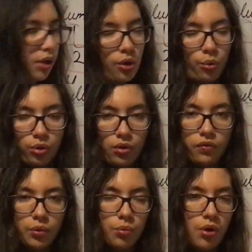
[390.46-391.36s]
growth of the
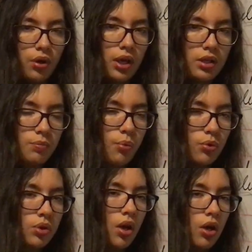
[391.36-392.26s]
immunological response
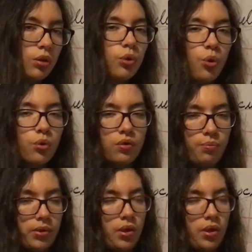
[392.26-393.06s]
don't be